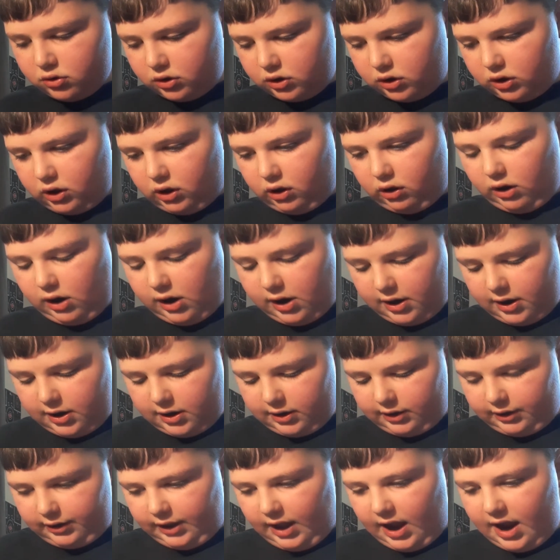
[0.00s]
Alright,
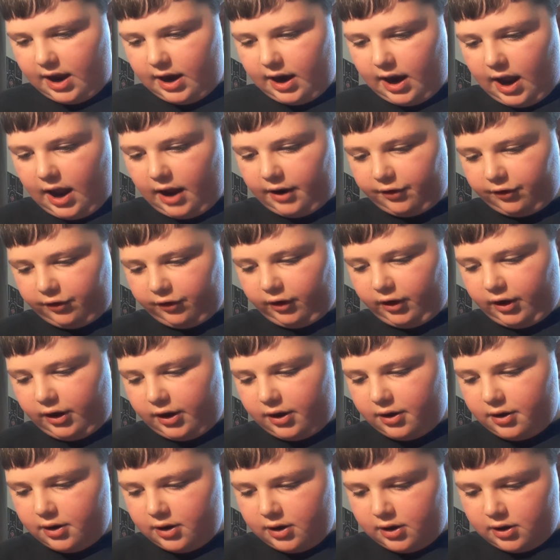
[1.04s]
that actually,
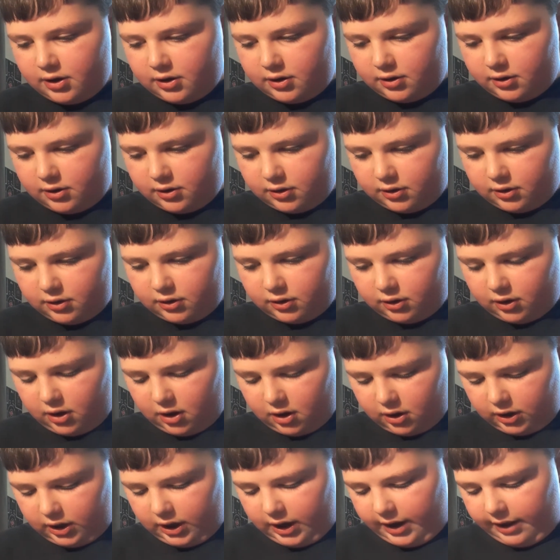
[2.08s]

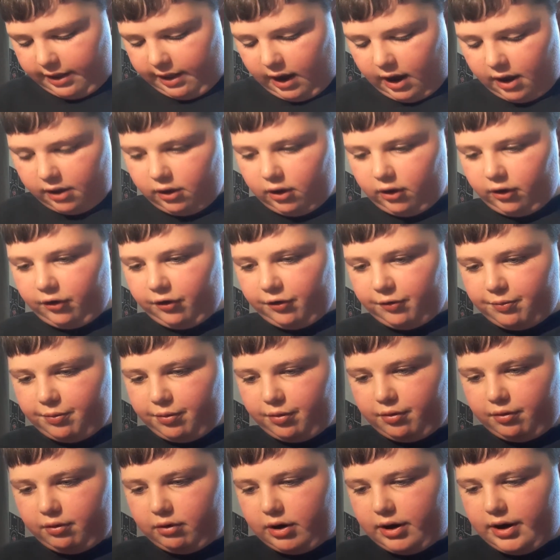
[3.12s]
okay, that looks
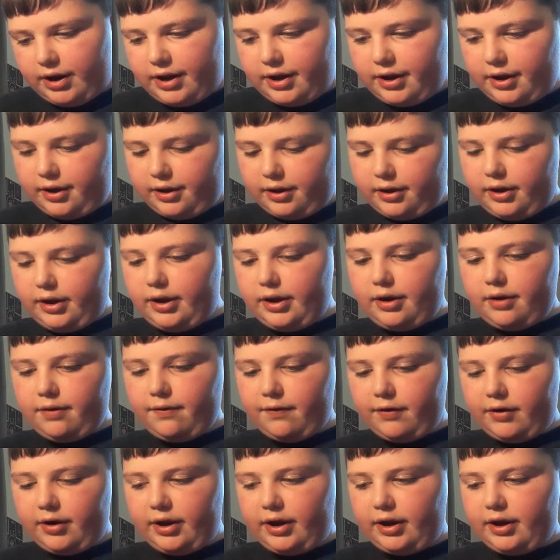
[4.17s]
pretty good
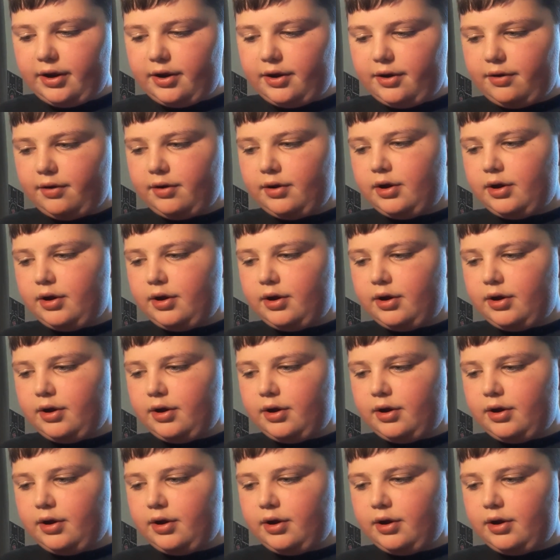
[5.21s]
for now.